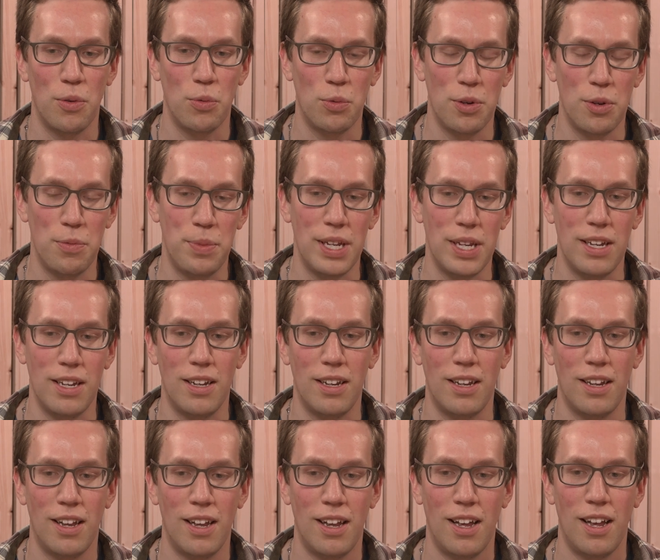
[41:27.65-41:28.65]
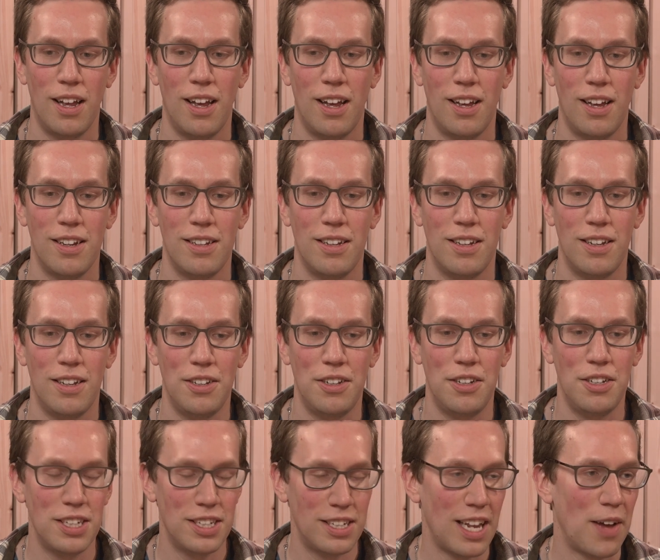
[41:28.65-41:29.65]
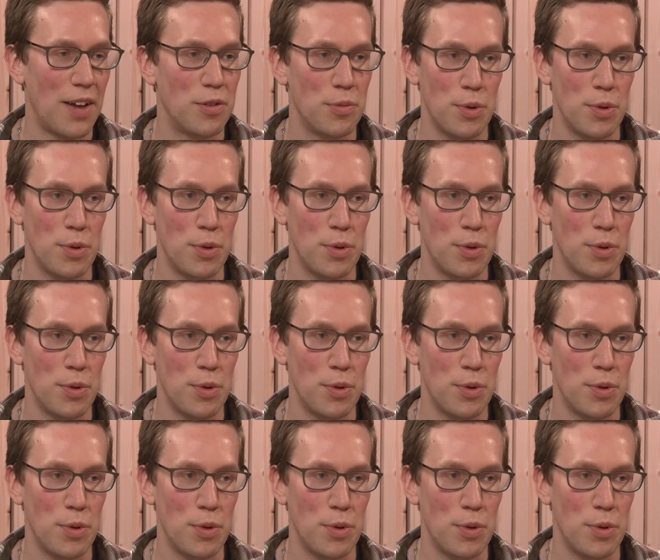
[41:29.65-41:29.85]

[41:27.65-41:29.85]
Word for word: would be you just have